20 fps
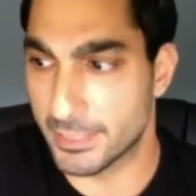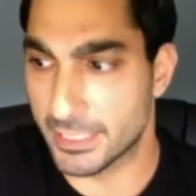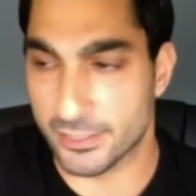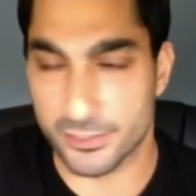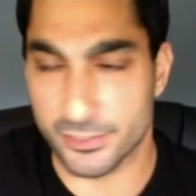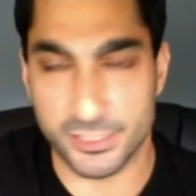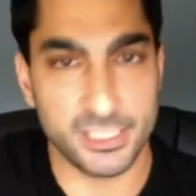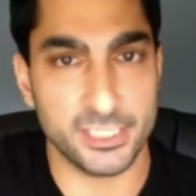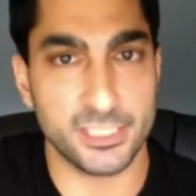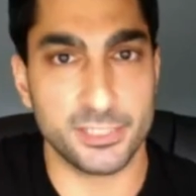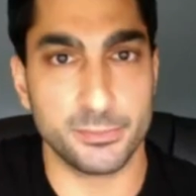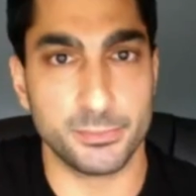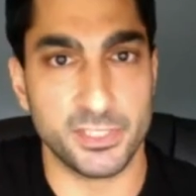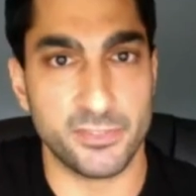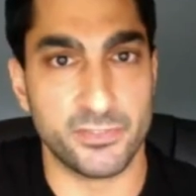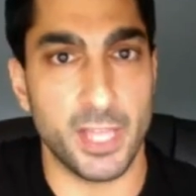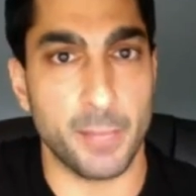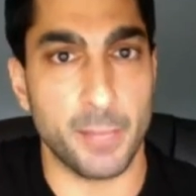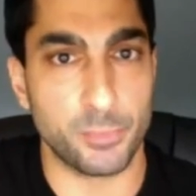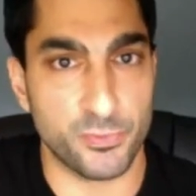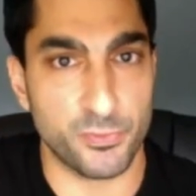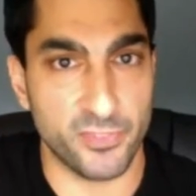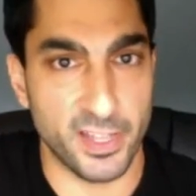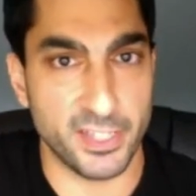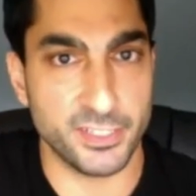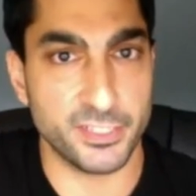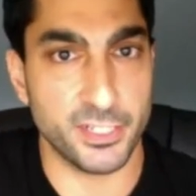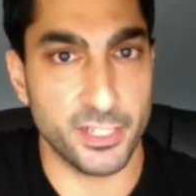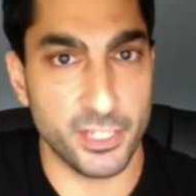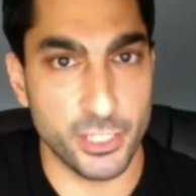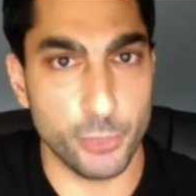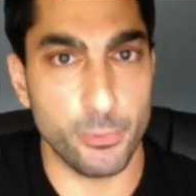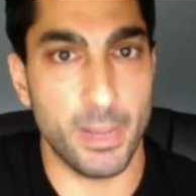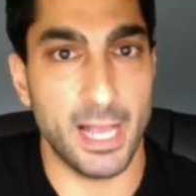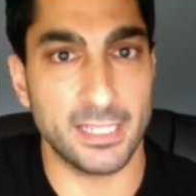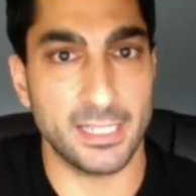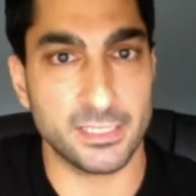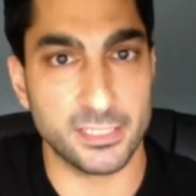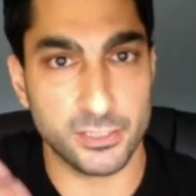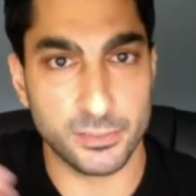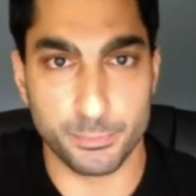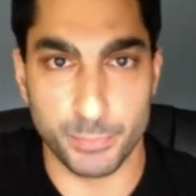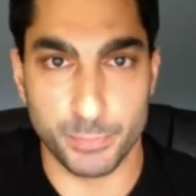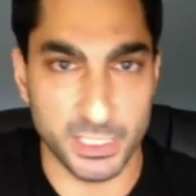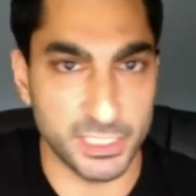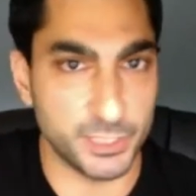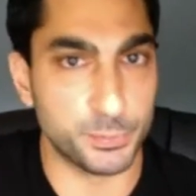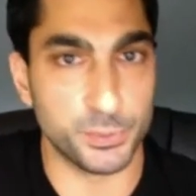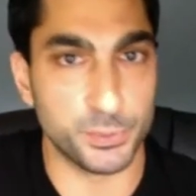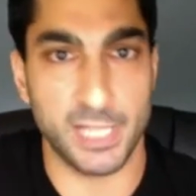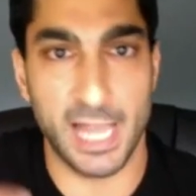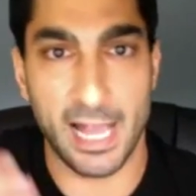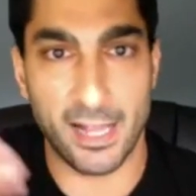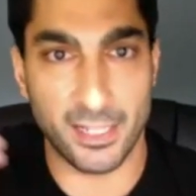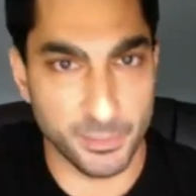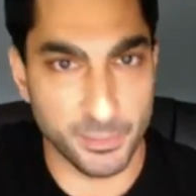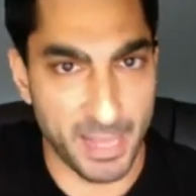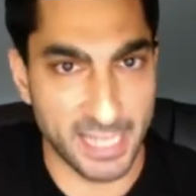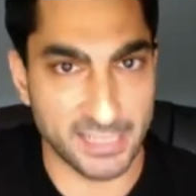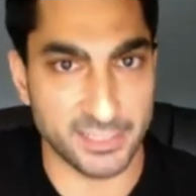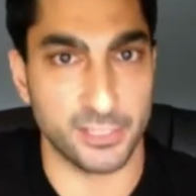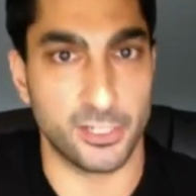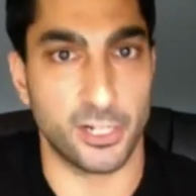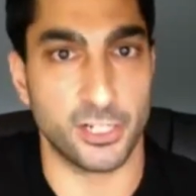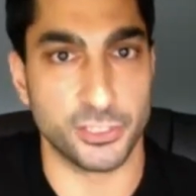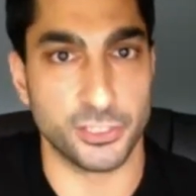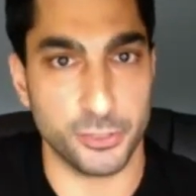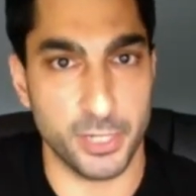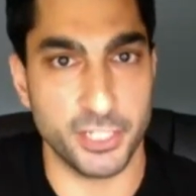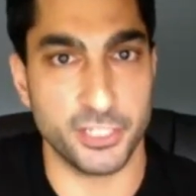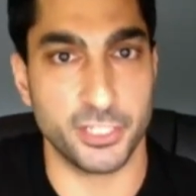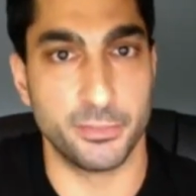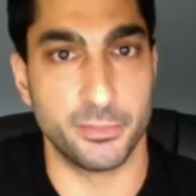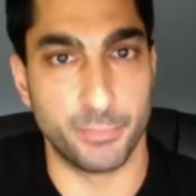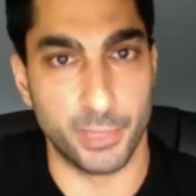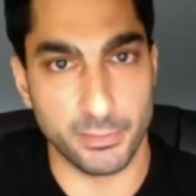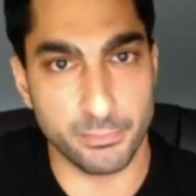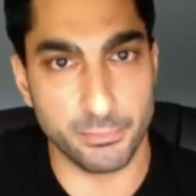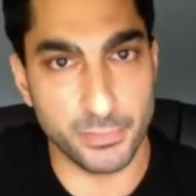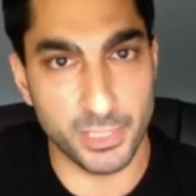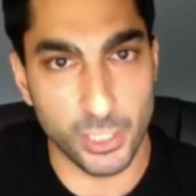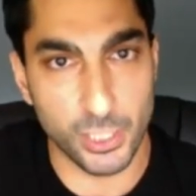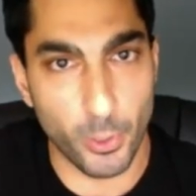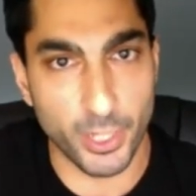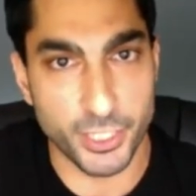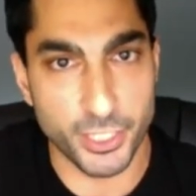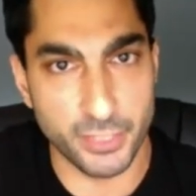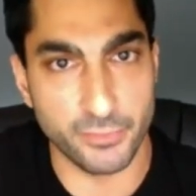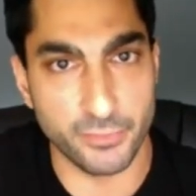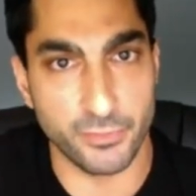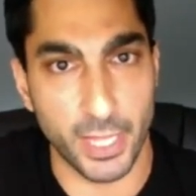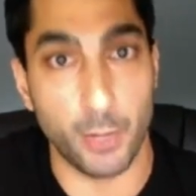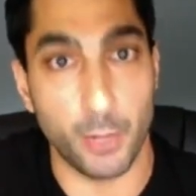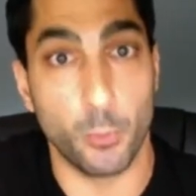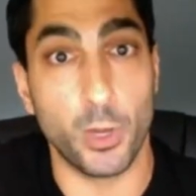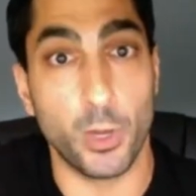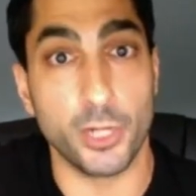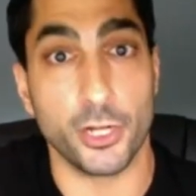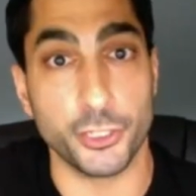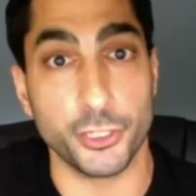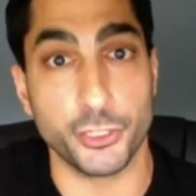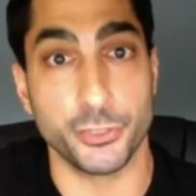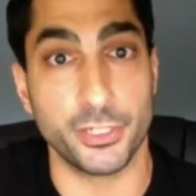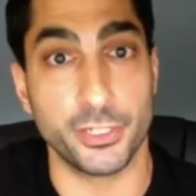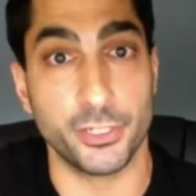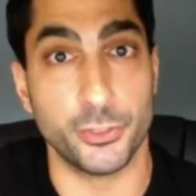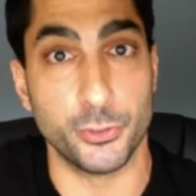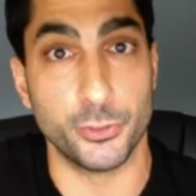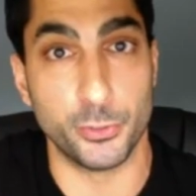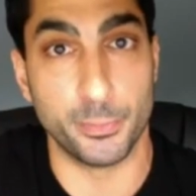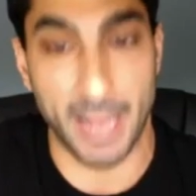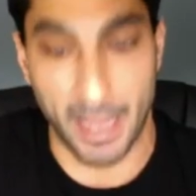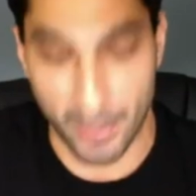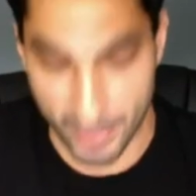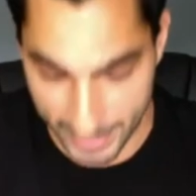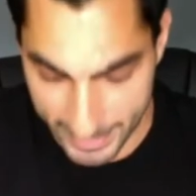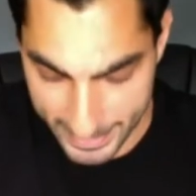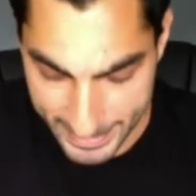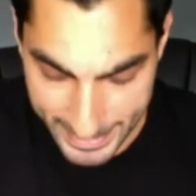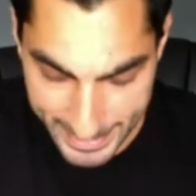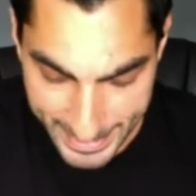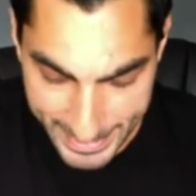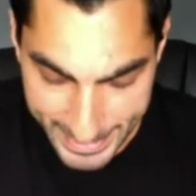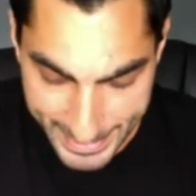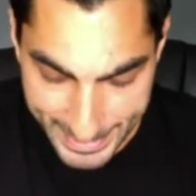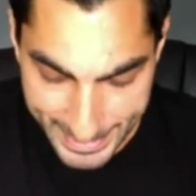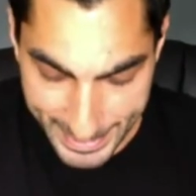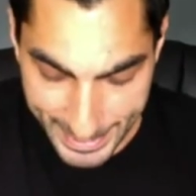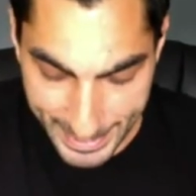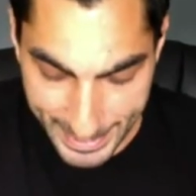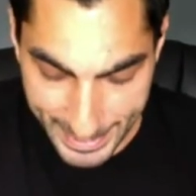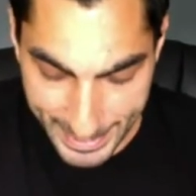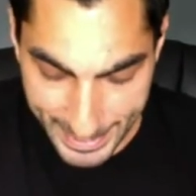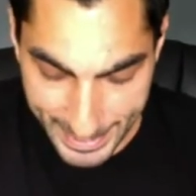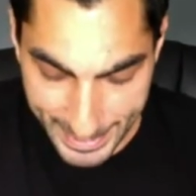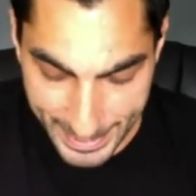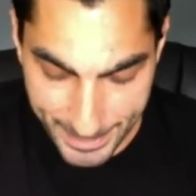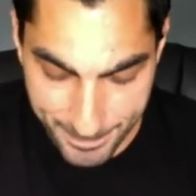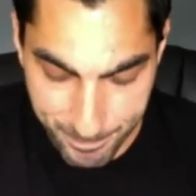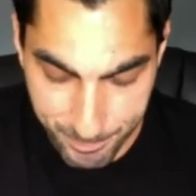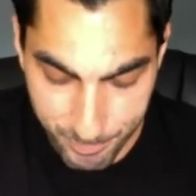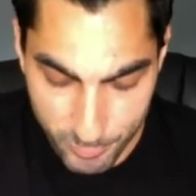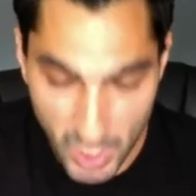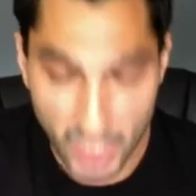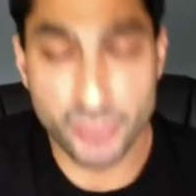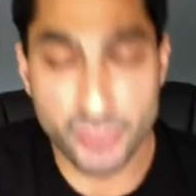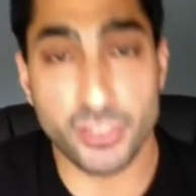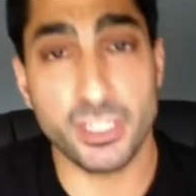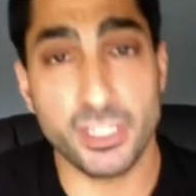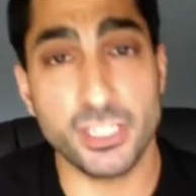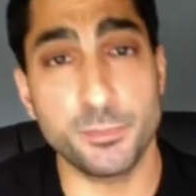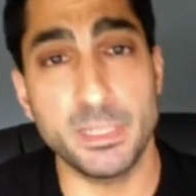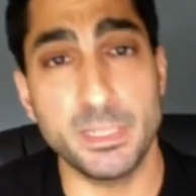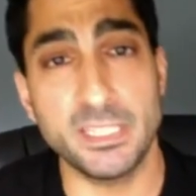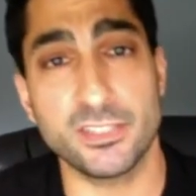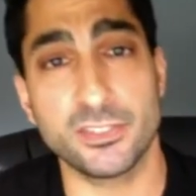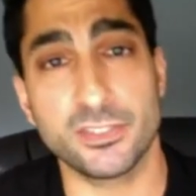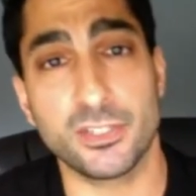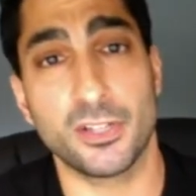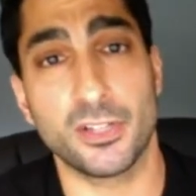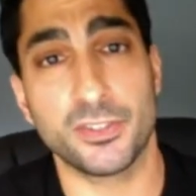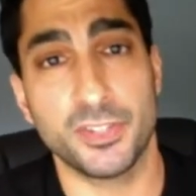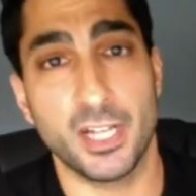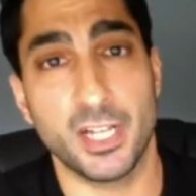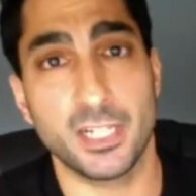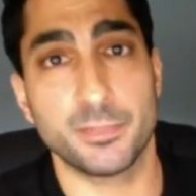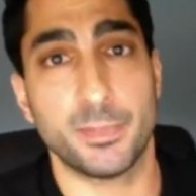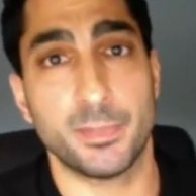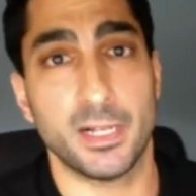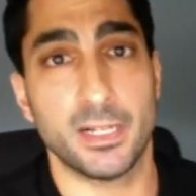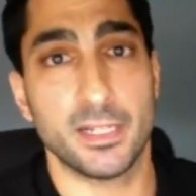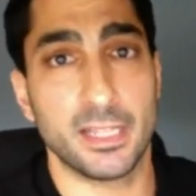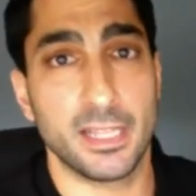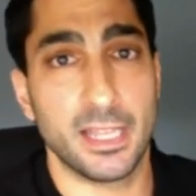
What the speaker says: systems of deprivation in the US, police brutality, mass incarceration, but the question of like, what are you gonna do about it? So this piece is called Nakba,